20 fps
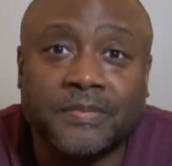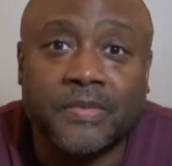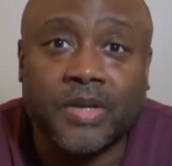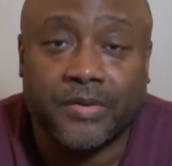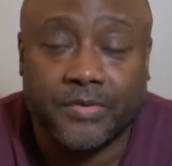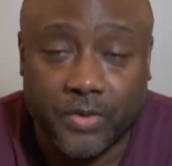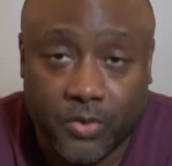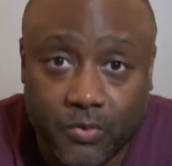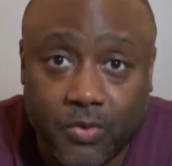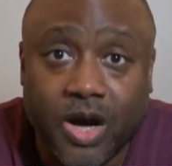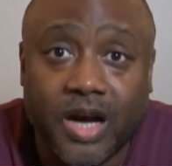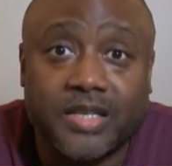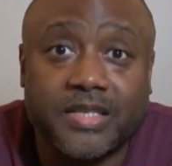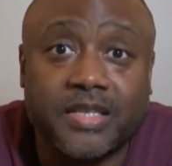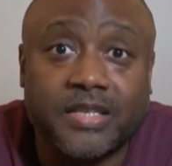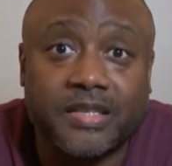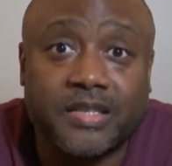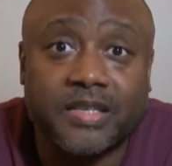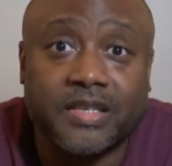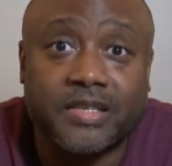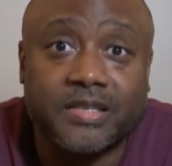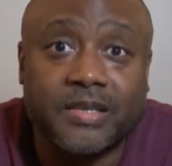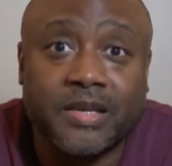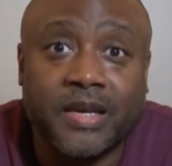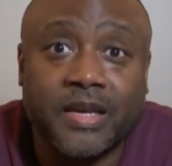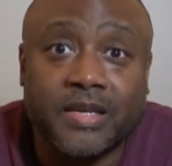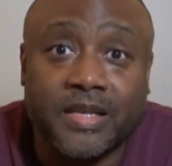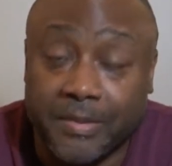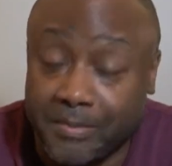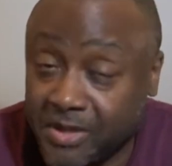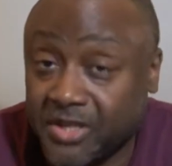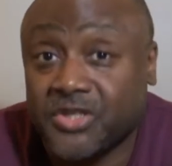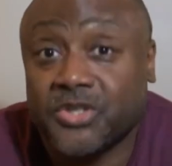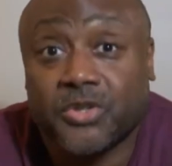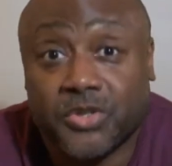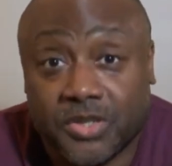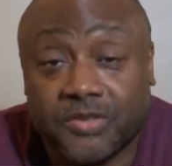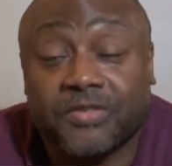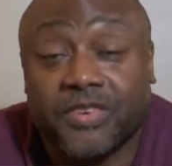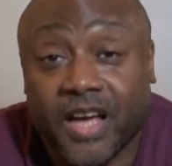If you're watching this, that means
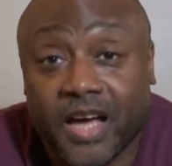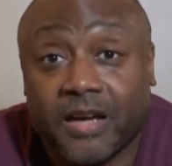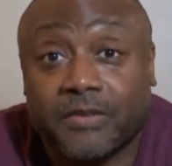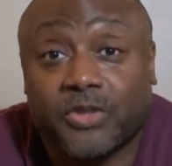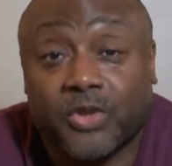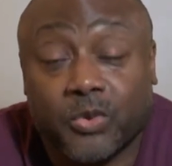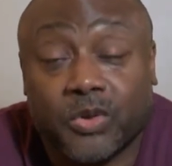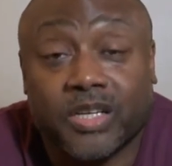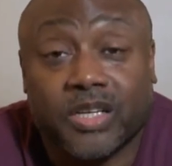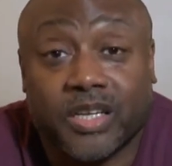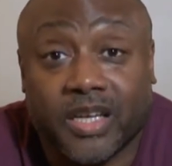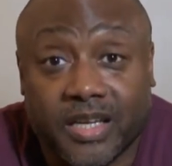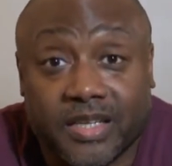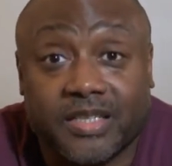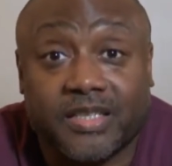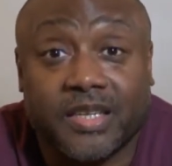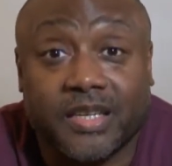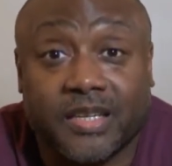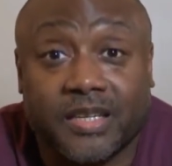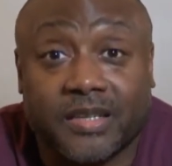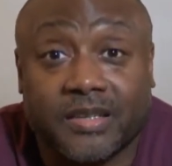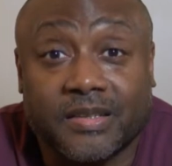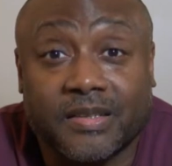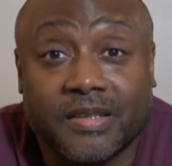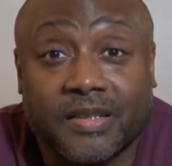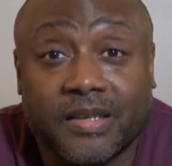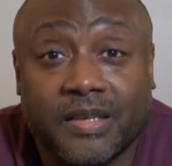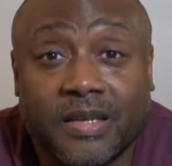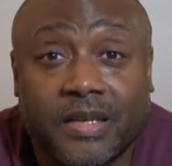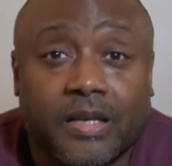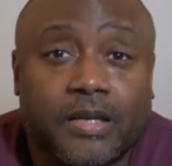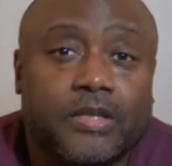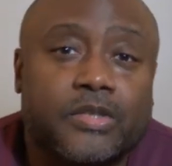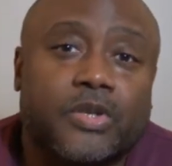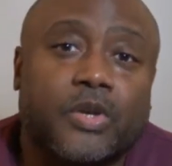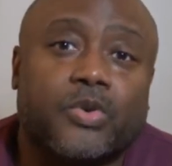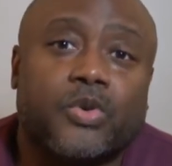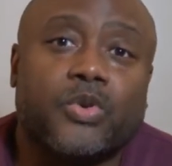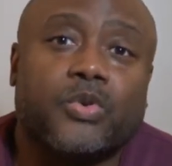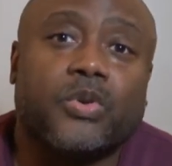you survived twenty eighteen.
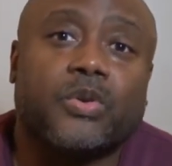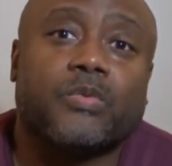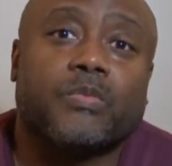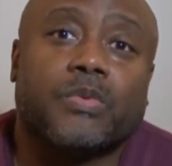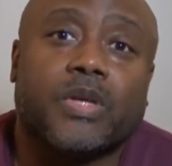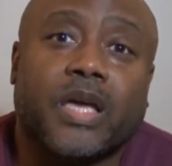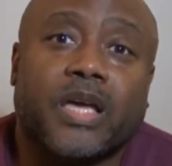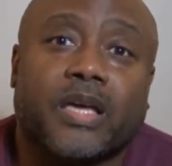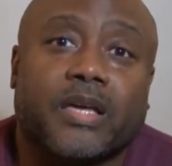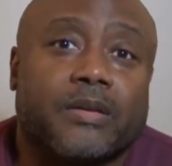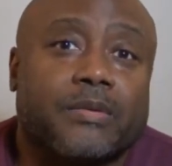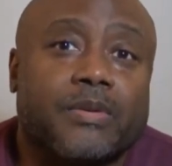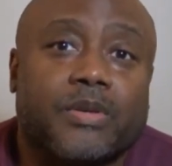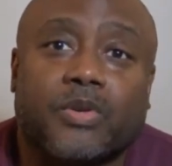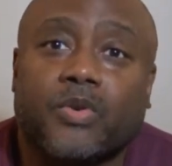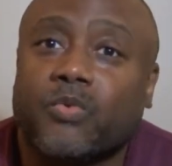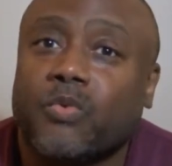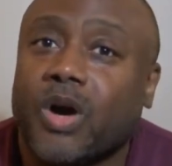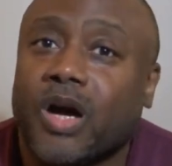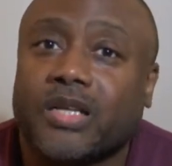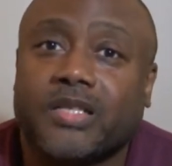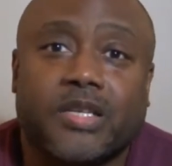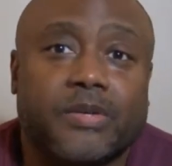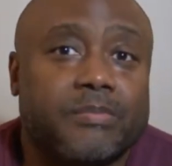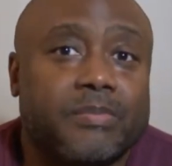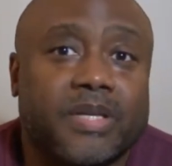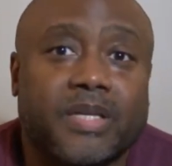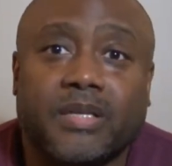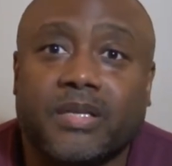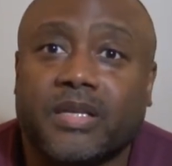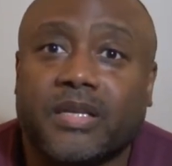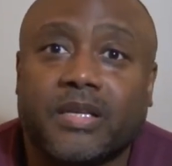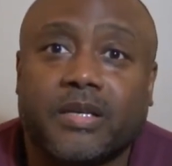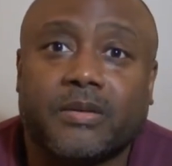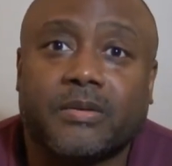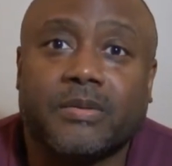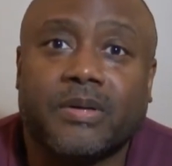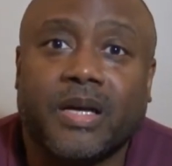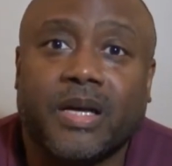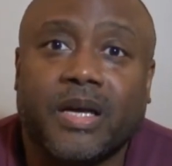So you can, hey, you watching me
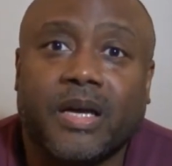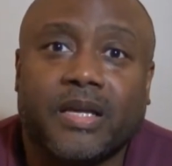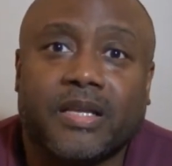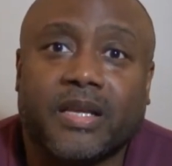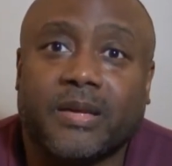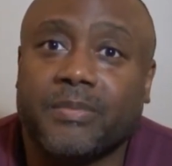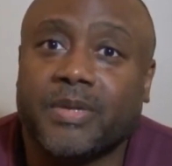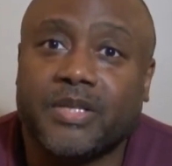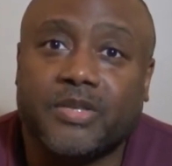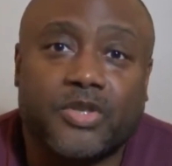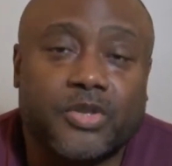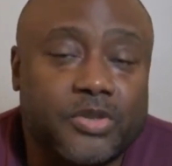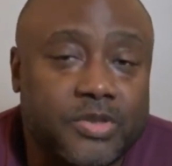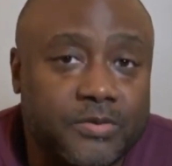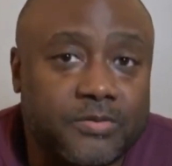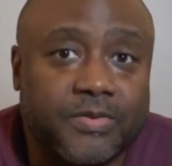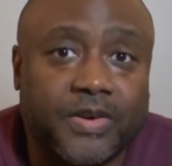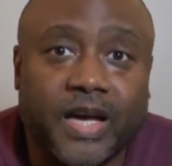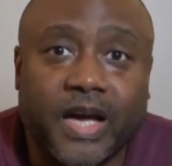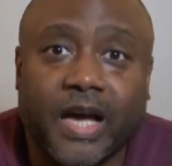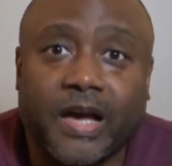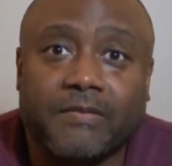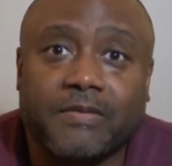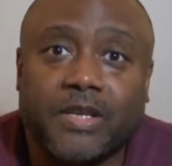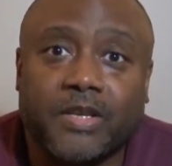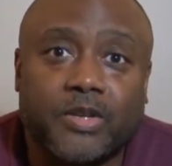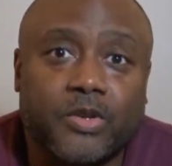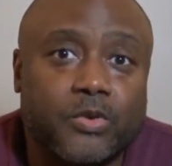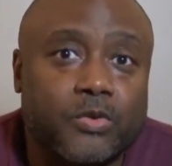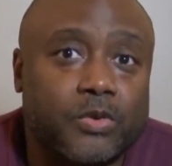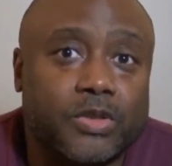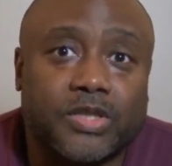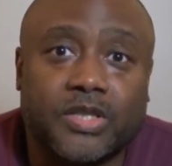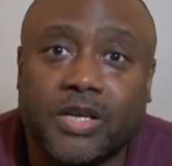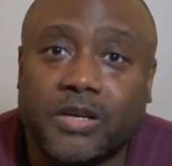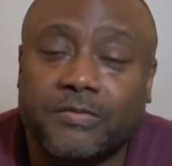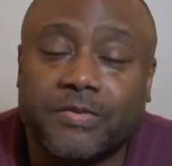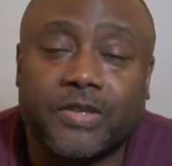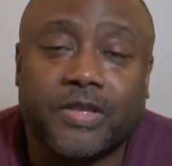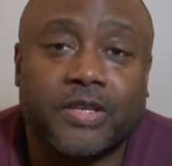now? That means you survived it. You were
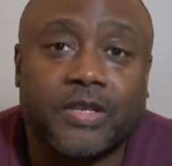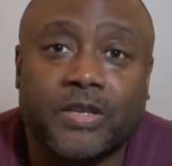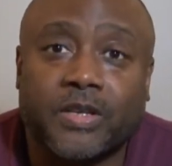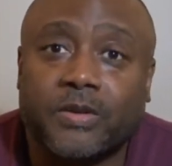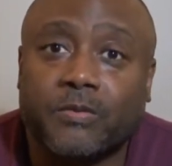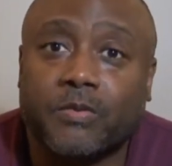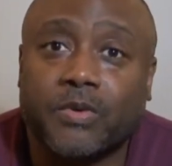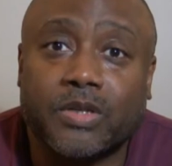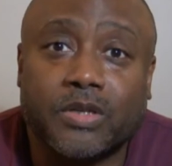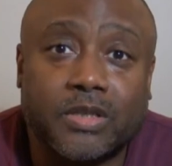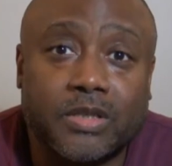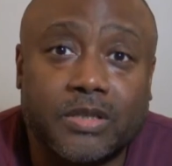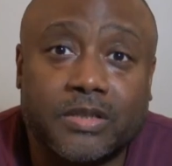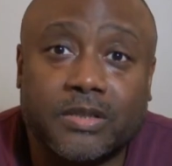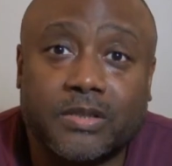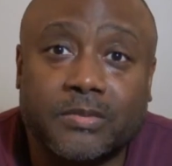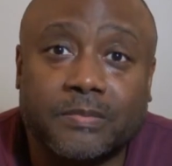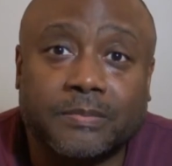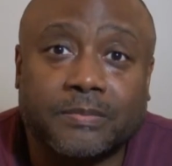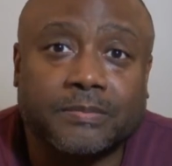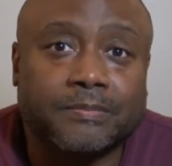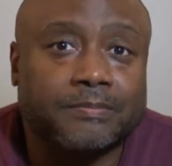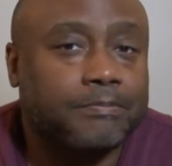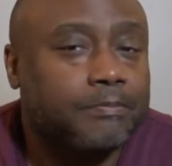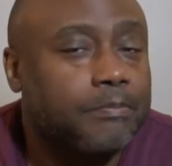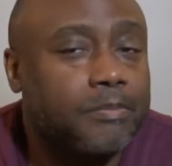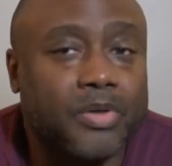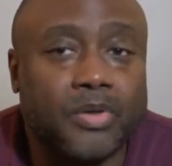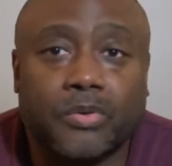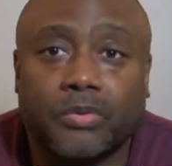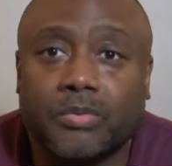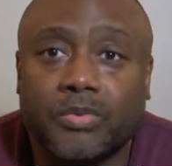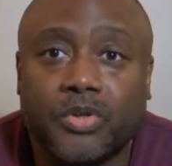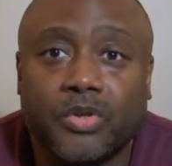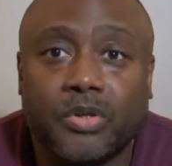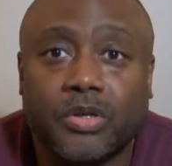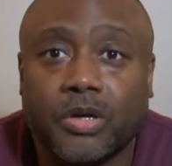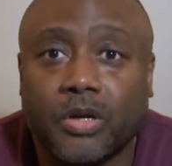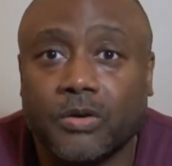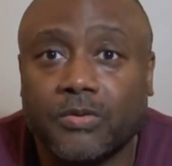tougher than it was. Boom, you
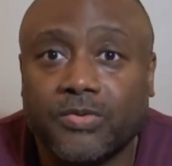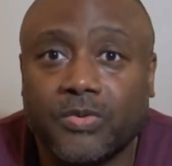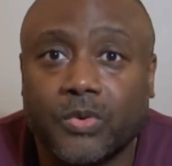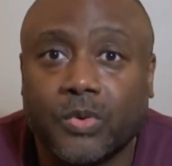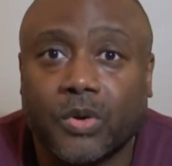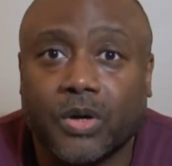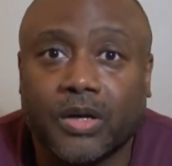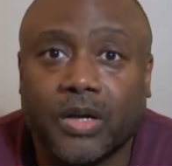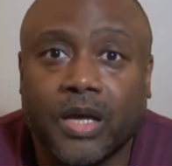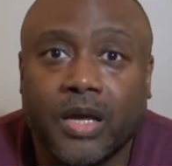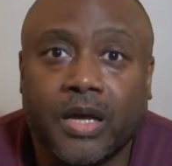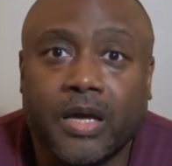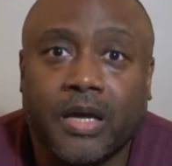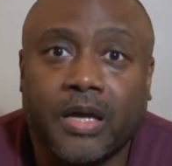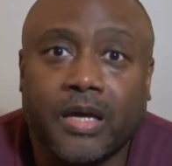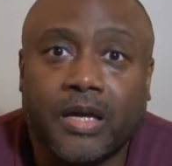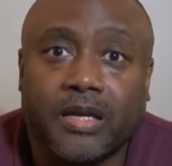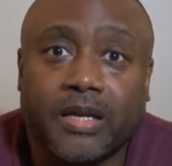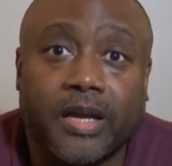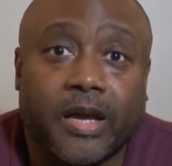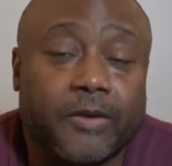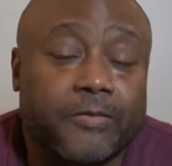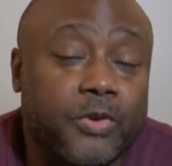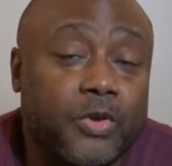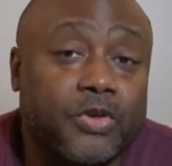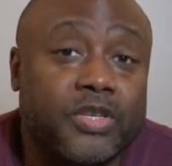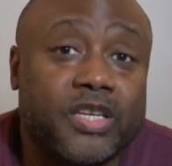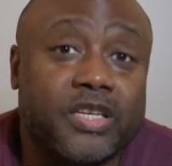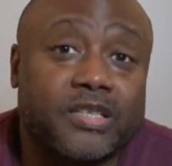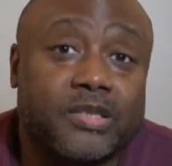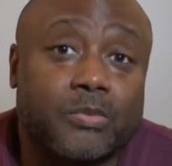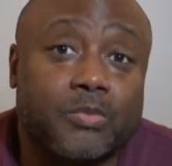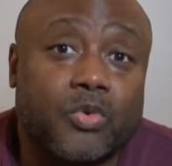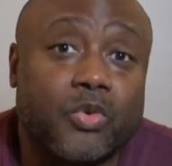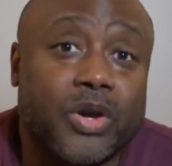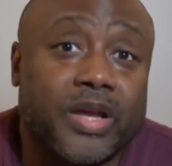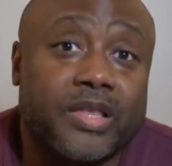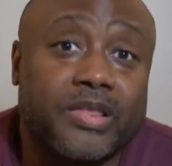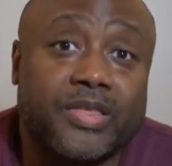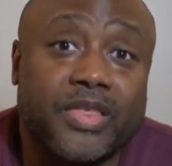can go forward. Now, if you did some
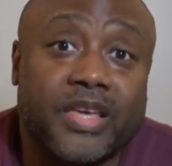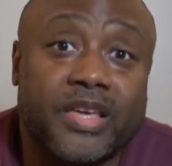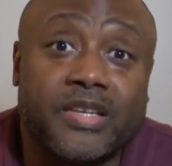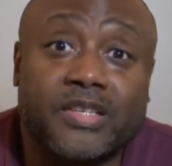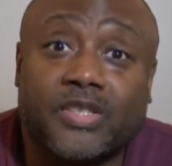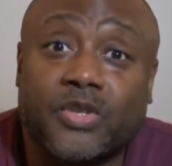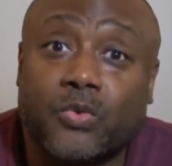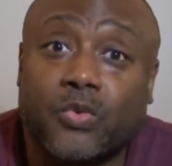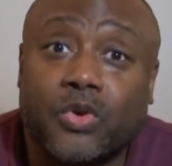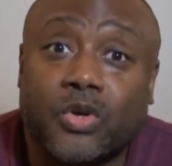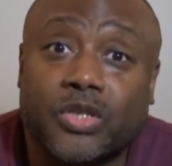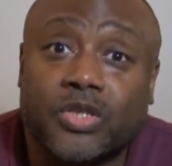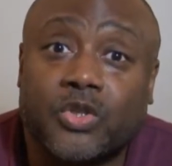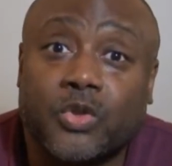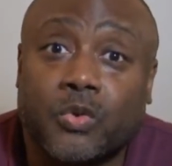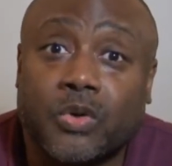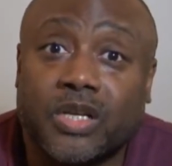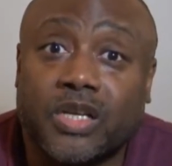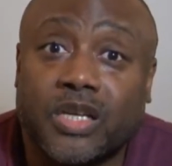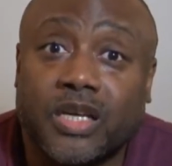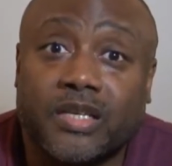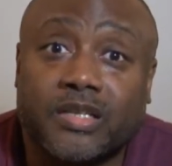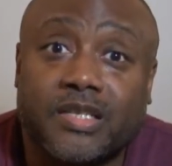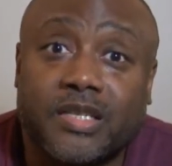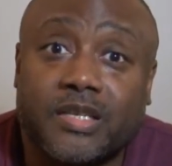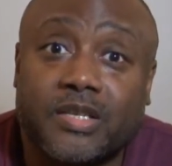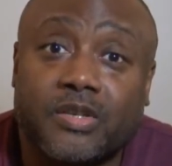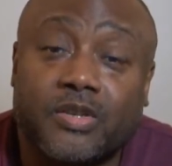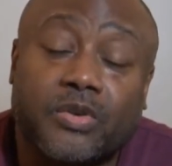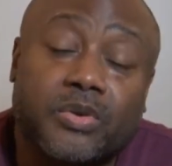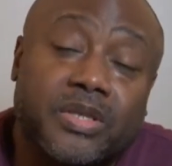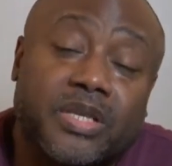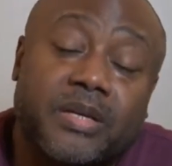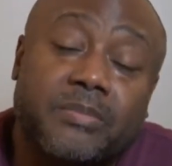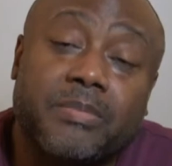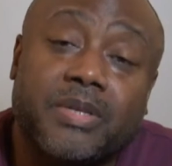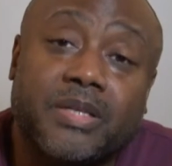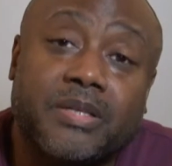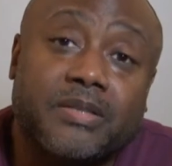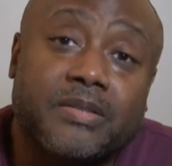great things towards twenty eighteen, you know what
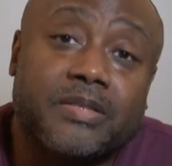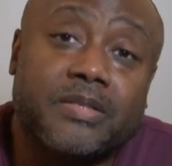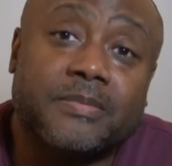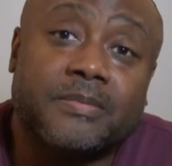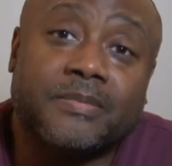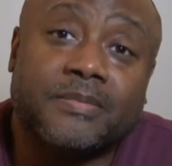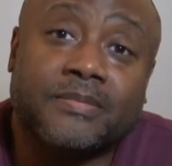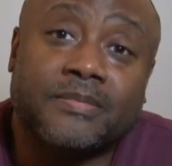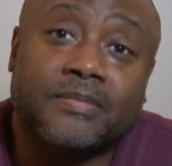that means?